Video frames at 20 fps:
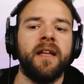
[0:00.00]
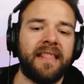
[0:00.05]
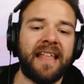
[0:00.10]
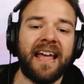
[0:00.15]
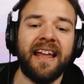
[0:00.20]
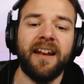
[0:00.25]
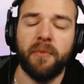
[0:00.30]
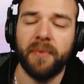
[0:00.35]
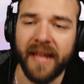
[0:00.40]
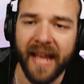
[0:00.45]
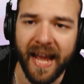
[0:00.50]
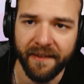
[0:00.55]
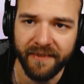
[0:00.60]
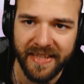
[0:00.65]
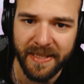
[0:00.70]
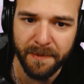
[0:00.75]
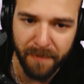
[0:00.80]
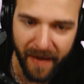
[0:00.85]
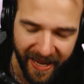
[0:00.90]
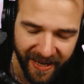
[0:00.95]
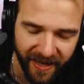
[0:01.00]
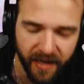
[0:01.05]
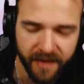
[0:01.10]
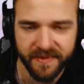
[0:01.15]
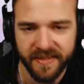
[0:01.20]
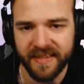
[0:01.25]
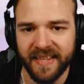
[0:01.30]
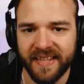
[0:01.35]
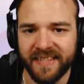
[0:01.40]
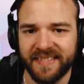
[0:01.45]
Then we have the payoffs,
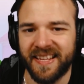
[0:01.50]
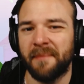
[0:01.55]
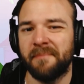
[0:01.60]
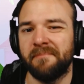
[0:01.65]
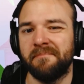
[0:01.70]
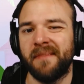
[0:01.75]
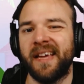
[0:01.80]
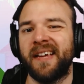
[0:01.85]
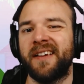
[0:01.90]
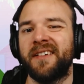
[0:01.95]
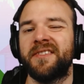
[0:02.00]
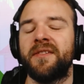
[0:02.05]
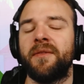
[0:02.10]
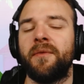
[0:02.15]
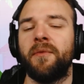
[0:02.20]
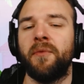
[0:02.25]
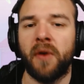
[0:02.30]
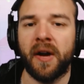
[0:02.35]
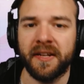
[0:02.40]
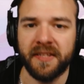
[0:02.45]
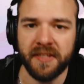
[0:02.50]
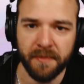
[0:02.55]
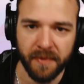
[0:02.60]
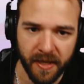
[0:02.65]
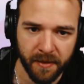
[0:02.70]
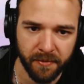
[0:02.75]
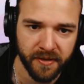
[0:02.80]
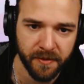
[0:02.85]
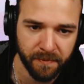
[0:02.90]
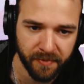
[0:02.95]
the things that make us want to be
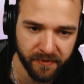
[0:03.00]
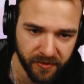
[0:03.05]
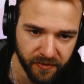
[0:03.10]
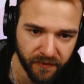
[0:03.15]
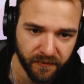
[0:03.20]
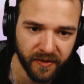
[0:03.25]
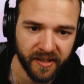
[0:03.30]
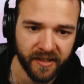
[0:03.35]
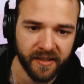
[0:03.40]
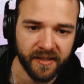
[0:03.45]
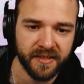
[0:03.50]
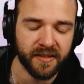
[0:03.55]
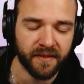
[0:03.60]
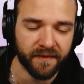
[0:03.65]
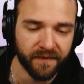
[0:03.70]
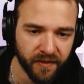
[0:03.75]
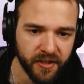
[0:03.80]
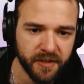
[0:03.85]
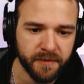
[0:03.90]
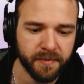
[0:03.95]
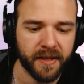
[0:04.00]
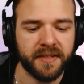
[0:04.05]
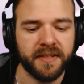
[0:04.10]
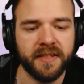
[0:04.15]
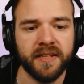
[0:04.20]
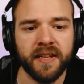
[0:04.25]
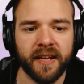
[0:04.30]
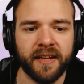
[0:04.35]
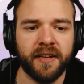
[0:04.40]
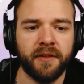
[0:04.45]
able to do vanillas in the first place.
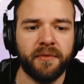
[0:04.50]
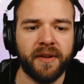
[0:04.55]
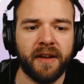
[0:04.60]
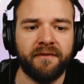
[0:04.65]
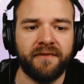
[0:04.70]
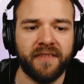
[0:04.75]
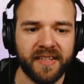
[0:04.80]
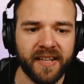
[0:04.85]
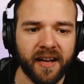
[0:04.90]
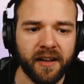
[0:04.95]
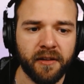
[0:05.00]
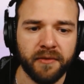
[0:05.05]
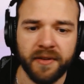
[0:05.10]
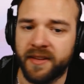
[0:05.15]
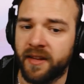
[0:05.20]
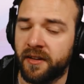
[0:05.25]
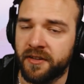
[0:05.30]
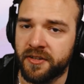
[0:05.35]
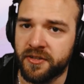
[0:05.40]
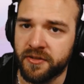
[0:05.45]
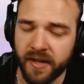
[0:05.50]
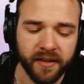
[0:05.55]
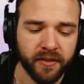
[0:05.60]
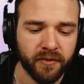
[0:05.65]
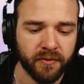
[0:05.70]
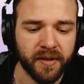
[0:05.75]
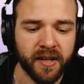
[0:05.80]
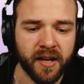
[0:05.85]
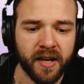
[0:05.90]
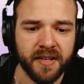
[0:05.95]
And here we have Videl with all our strength,
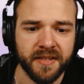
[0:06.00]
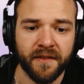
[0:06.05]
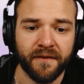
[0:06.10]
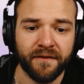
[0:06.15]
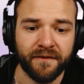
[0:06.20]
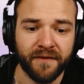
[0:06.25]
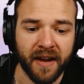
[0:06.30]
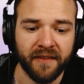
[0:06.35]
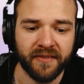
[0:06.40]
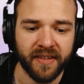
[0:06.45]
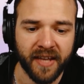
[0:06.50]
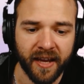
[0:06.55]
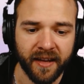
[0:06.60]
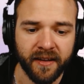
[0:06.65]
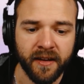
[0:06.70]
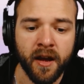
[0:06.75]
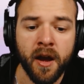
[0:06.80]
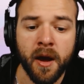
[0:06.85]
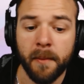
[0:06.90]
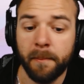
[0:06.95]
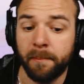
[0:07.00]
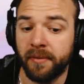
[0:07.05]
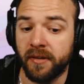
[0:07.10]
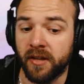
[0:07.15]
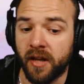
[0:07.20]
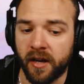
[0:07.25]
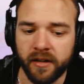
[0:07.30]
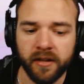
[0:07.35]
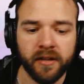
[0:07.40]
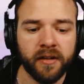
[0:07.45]
3-cost 5k
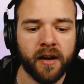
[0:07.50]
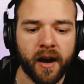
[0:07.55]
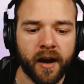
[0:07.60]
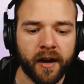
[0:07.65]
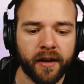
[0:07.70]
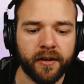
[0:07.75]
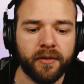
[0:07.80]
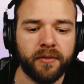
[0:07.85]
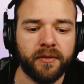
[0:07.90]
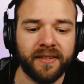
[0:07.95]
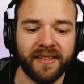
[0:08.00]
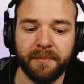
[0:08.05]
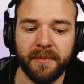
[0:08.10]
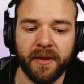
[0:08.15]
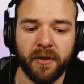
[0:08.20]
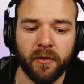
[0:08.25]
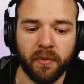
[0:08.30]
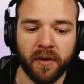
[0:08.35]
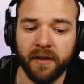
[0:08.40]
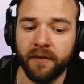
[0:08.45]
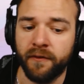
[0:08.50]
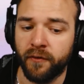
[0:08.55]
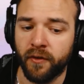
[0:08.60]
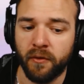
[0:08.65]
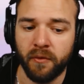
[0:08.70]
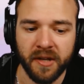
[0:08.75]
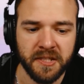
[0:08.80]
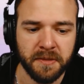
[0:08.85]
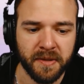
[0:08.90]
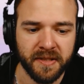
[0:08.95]
blocker, auto limit 1 for
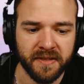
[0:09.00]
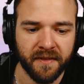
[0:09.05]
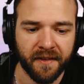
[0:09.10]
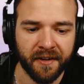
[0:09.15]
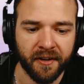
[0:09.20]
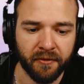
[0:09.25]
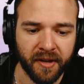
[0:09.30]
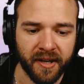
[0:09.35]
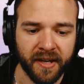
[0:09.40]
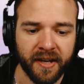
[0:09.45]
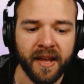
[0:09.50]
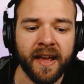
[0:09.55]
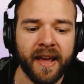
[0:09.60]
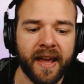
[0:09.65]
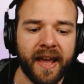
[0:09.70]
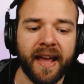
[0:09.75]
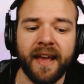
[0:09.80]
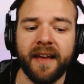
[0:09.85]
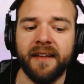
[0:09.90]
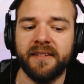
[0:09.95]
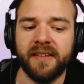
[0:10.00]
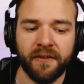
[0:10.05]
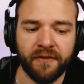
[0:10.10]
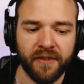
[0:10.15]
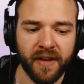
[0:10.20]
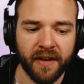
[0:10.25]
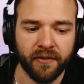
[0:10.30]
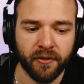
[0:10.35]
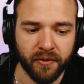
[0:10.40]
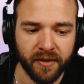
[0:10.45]
1 specified green. And if
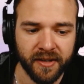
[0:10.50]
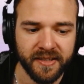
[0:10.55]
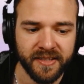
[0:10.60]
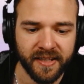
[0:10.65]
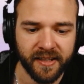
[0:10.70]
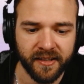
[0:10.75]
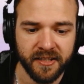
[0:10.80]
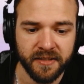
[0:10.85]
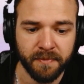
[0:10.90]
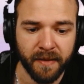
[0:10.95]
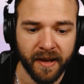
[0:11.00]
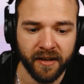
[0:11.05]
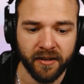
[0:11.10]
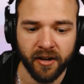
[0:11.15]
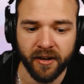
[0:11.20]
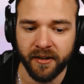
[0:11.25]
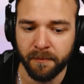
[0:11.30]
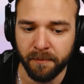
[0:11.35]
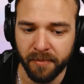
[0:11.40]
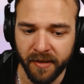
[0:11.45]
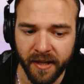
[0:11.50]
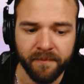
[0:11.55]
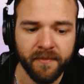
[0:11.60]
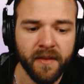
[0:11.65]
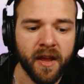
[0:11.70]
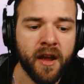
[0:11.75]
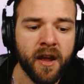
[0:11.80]
you have a green Skilless battle card in play,